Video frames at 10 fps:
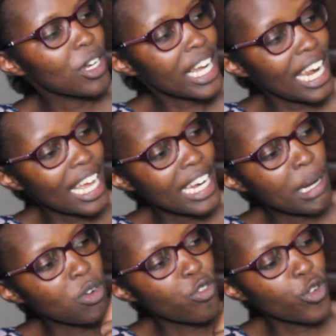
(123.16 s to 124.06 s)
color,
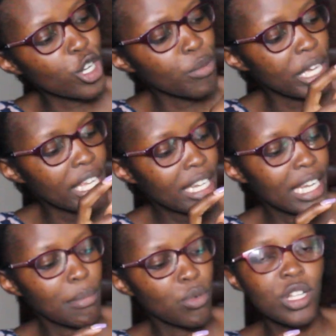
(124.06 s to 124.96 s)
double volume, and
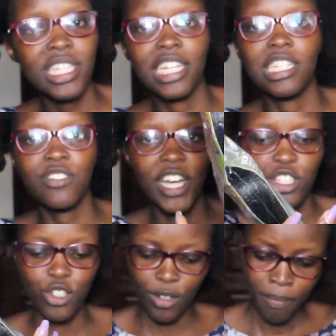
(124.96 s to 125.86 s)
double
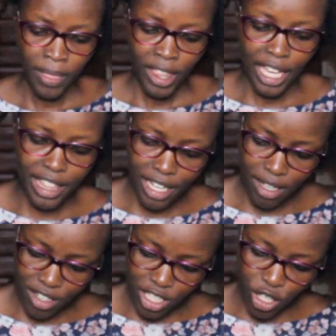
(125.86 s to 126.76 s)
satisfaction. And the
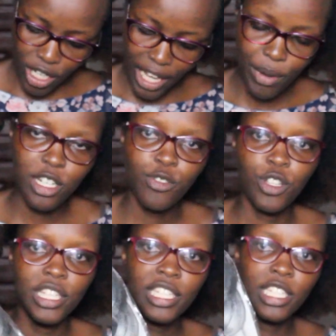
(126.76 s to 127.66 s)
reason I went for
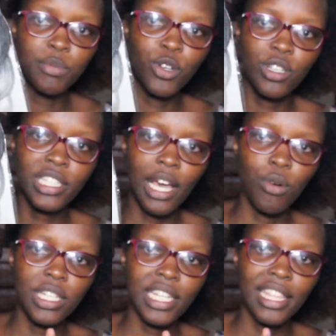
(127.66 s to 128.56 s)
this is because I
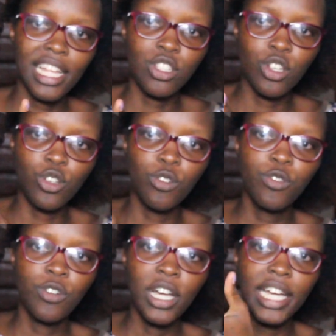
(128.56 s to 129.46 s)
wanted that sort of
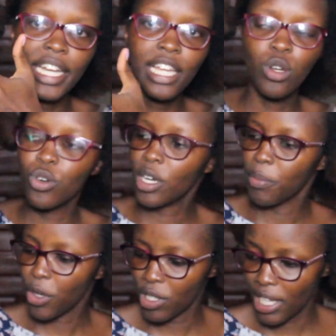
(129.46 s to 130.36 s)
grey look,
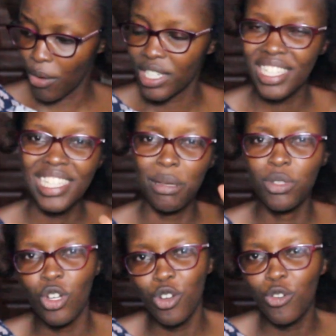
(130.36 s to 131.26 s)
because I wanted some
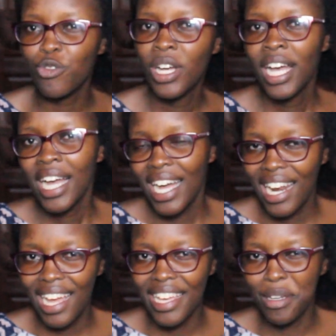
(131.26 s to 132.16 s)
sort of
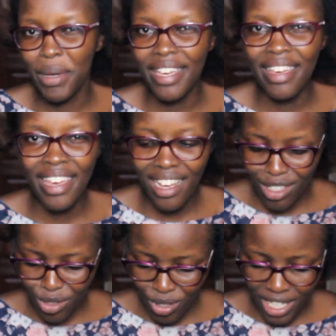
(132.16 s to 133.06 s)
color in my hair
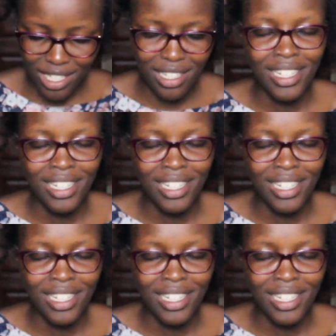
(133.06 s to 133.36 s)
so that